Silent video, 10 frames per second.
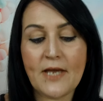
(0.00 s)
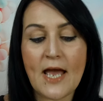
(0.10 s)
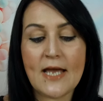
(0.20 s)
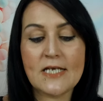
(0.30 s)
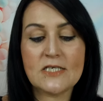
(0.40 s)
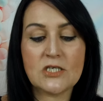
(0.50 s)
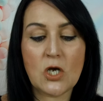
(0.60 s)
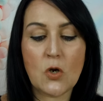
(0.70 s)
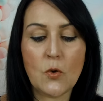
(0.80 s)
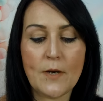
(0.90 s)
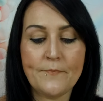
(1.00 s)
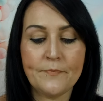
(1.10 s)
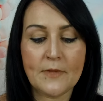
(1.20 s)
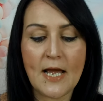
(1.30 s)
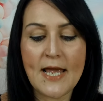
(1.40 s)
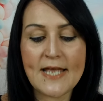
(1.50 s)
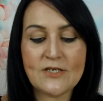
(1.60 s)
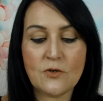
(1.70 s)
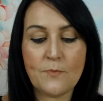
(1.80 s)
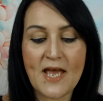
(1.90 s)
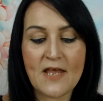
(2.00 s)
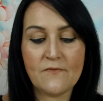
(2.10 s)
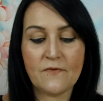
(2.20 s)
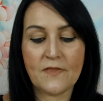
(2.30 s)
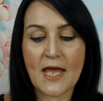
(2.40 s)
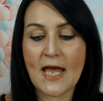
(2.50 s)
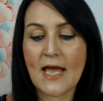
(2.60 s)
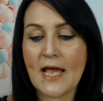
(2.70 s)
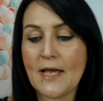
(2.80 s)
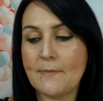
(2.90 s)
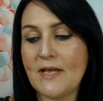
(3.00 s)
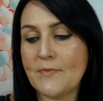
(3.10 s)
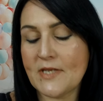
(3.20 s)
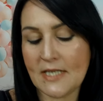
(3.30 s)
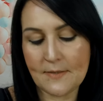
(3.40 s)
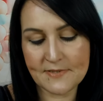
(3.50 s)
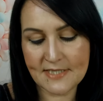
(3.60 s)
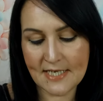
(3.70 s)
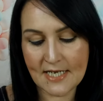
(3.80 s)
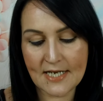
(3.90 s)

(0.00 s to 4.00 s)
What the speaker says: guys. So I ended up paying for that and maybe the lipstick,